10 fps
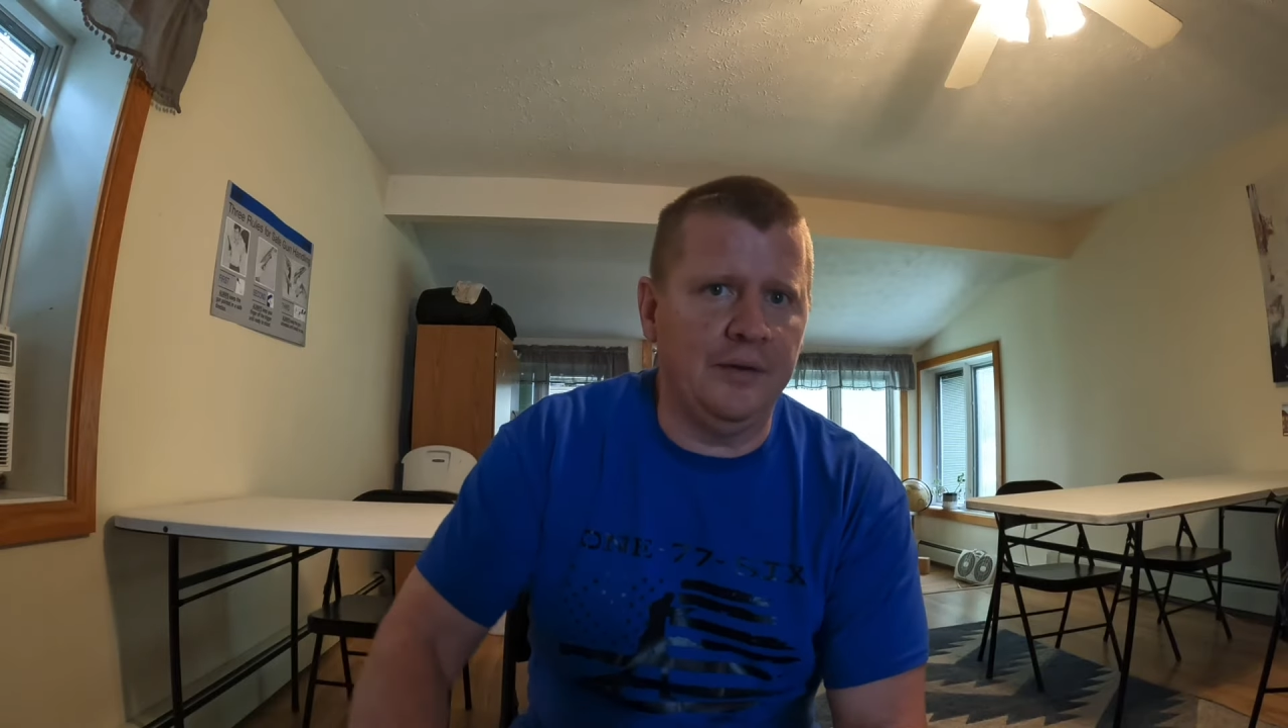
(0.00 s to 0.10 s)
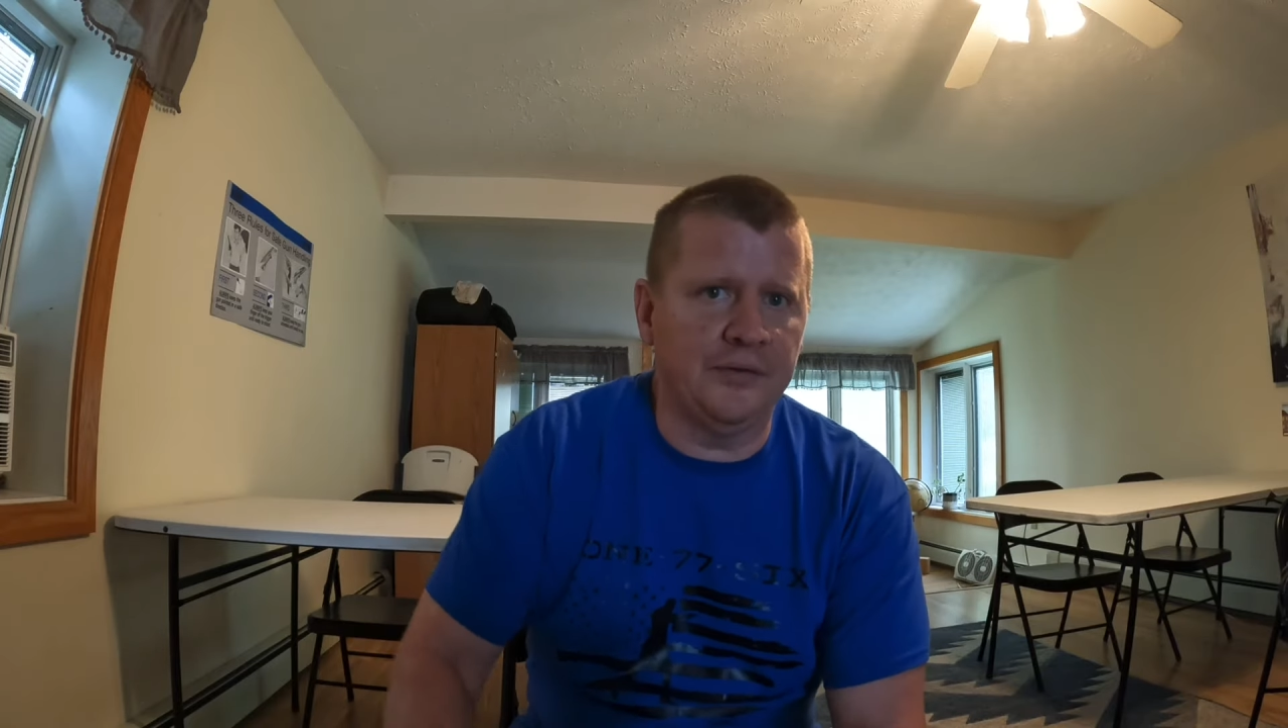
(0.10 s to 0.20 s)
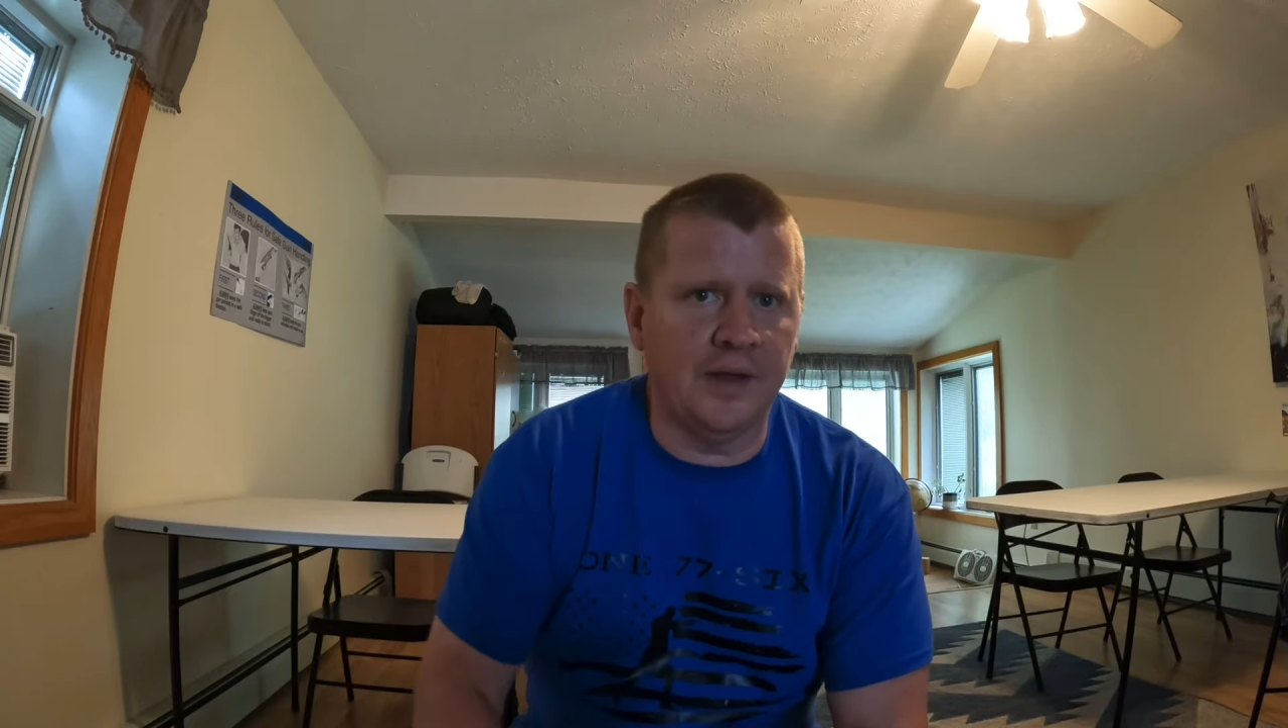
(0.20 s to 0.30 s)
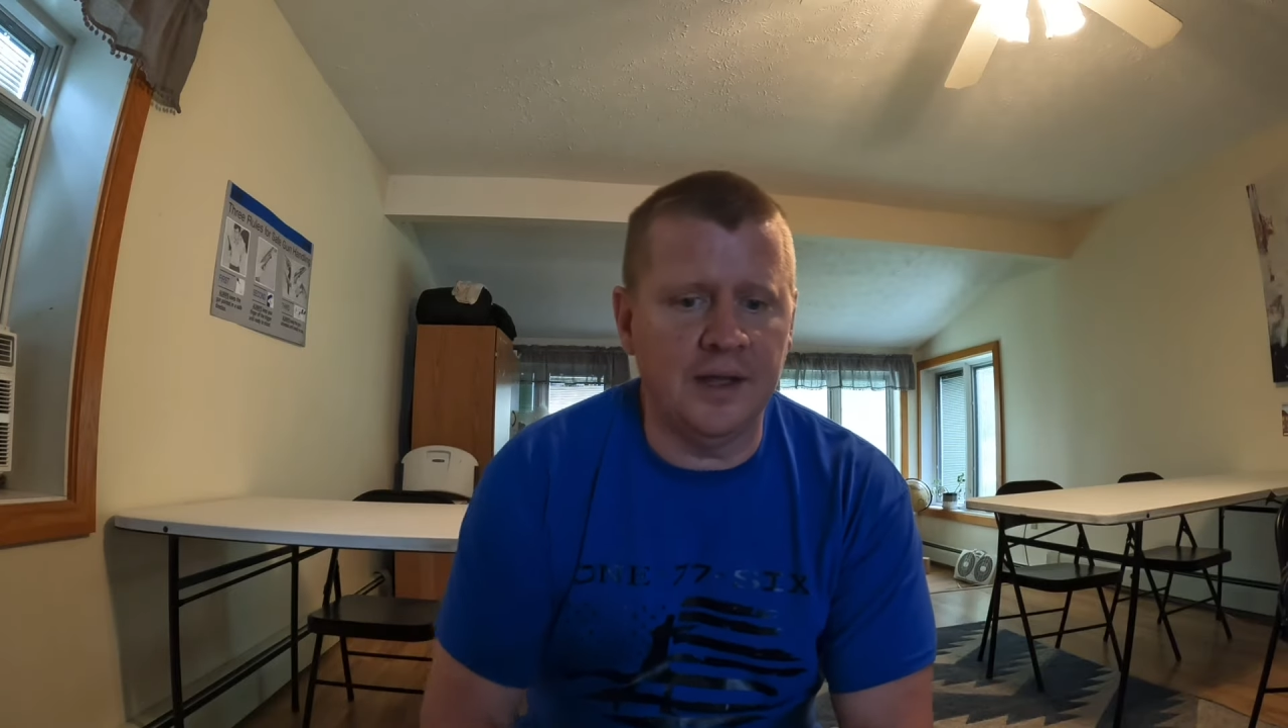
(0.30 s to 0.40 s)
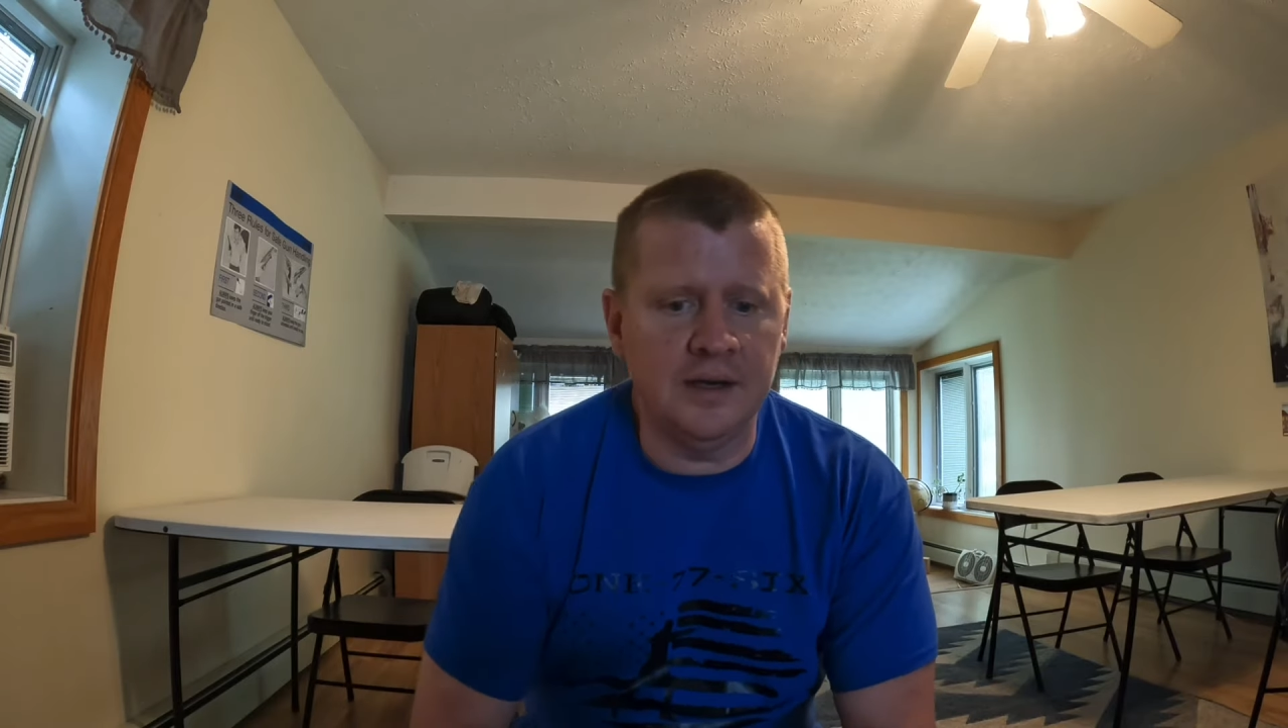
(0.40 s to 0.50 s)

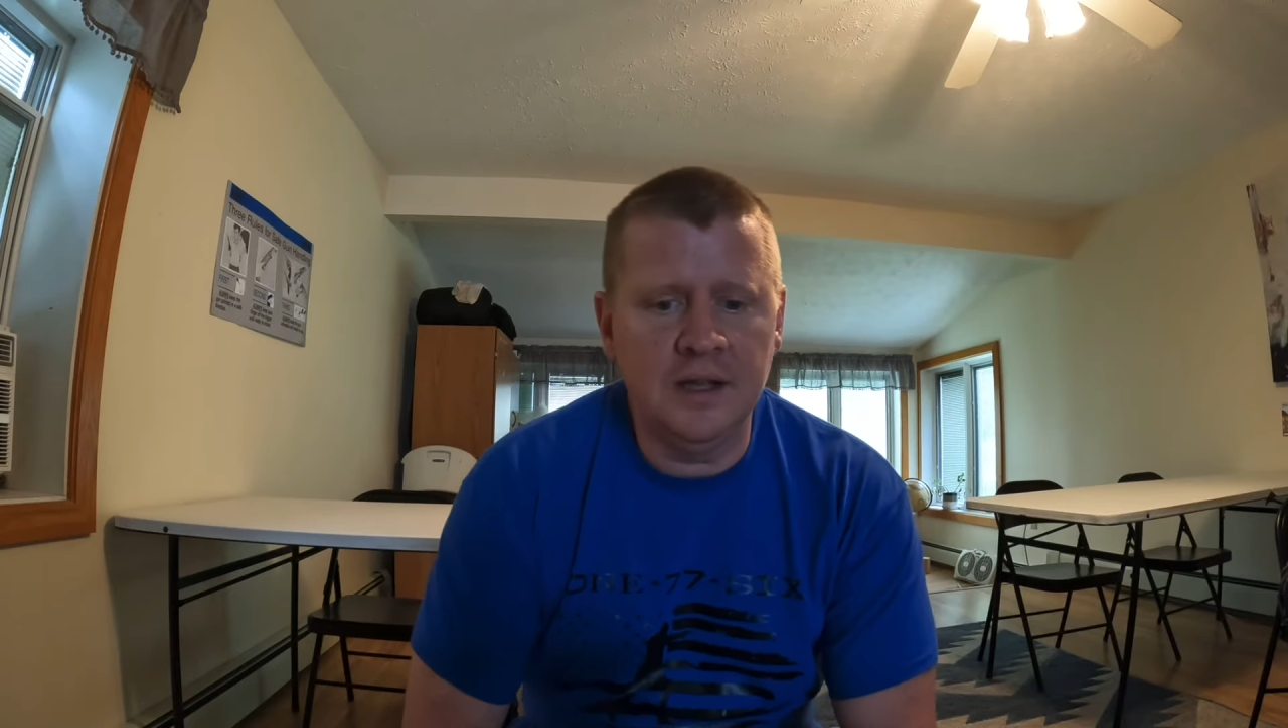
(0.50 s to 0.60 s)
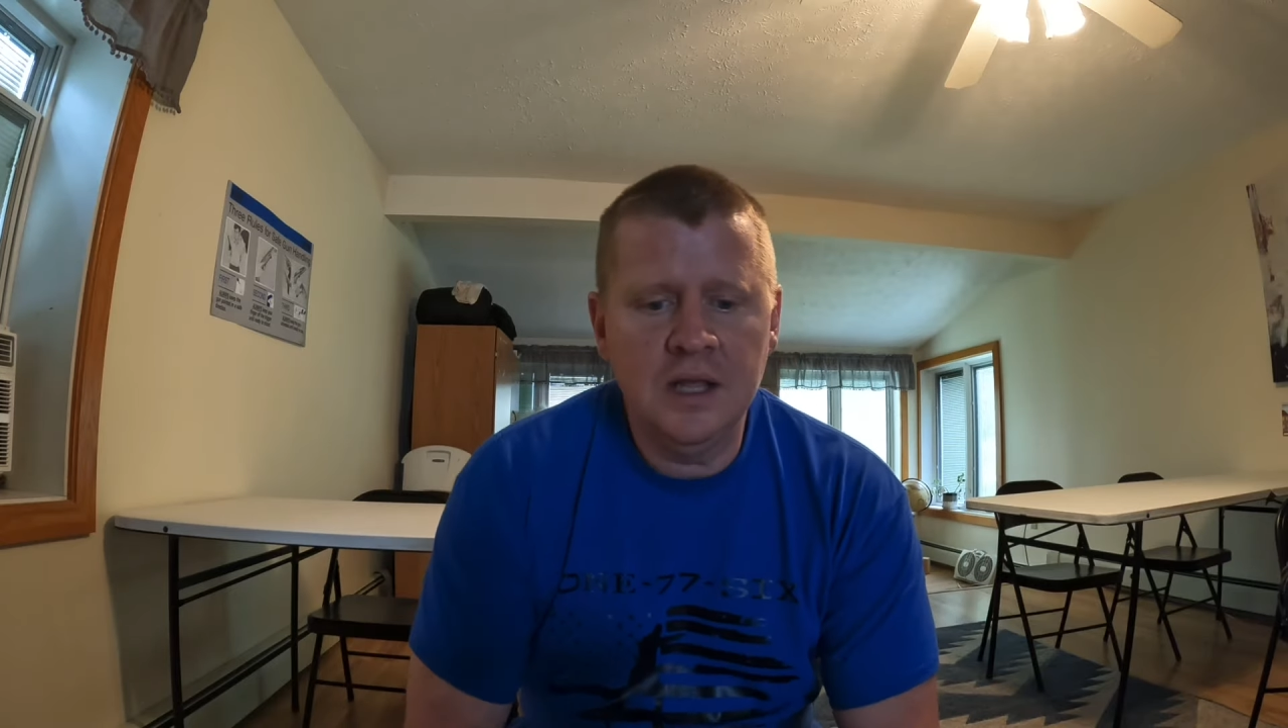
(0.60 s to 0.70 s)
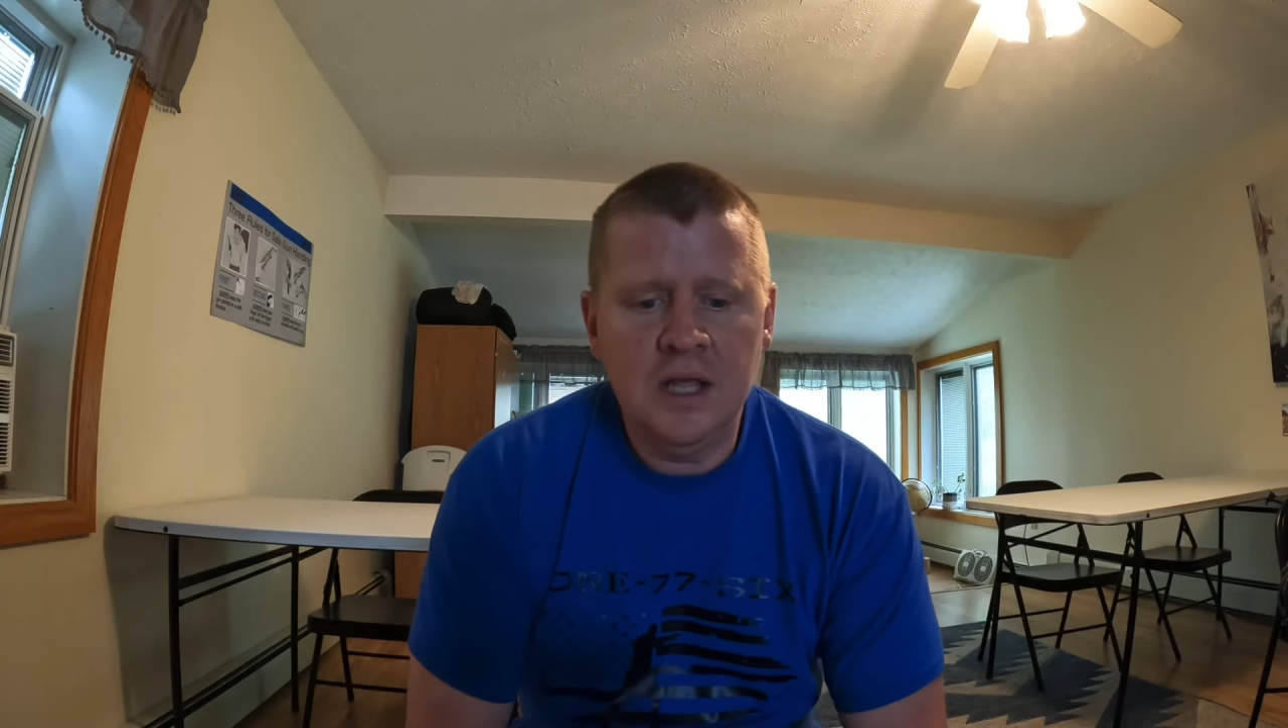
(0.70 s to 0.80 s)
outside.